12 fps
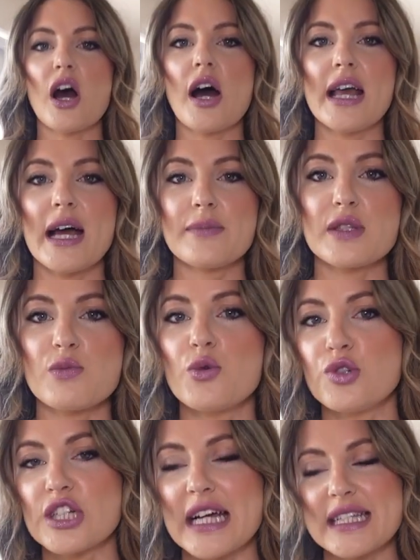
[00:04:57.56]
I am
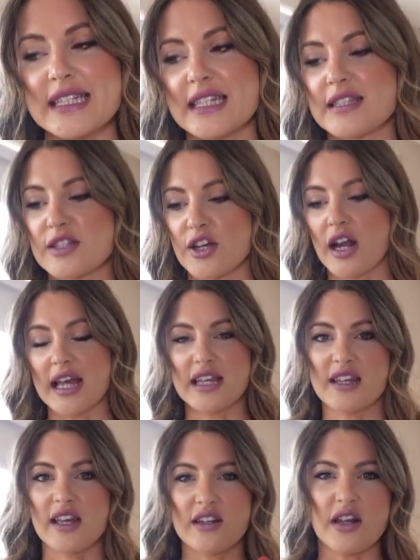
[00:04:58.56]
small chested, so
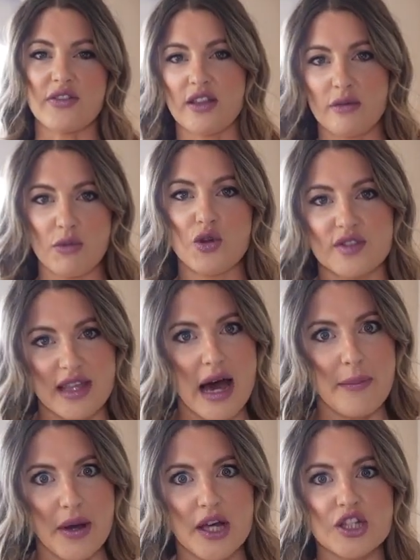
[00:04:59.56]
like nothing moves
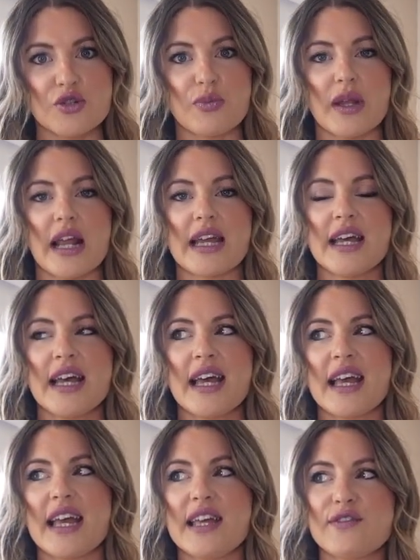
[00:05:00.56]
that much. But like,
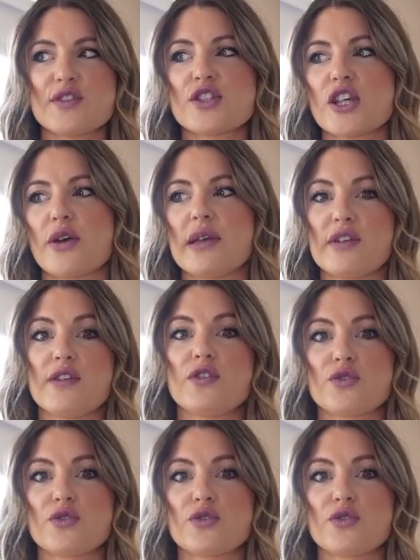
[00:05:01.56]
even so, even if